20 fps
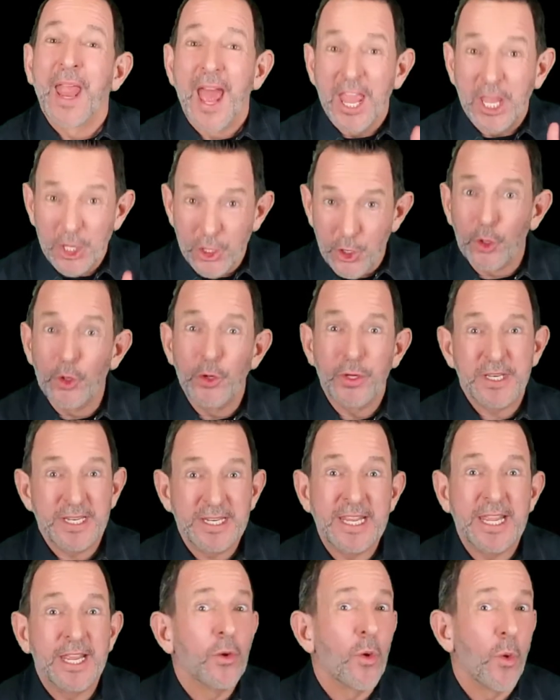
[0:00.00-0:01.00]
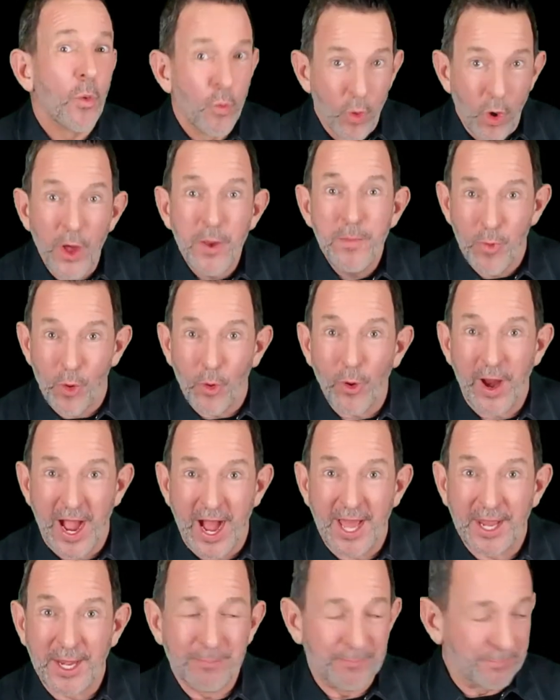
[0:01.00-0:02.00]
you're going to need one more
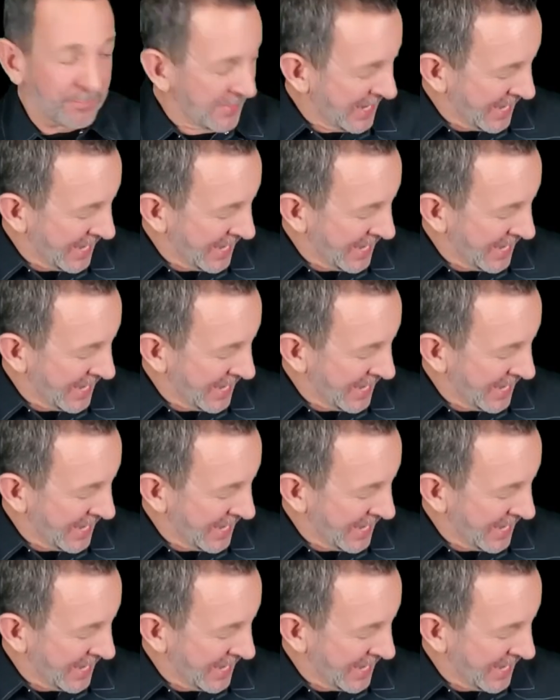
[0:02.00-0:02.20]
item,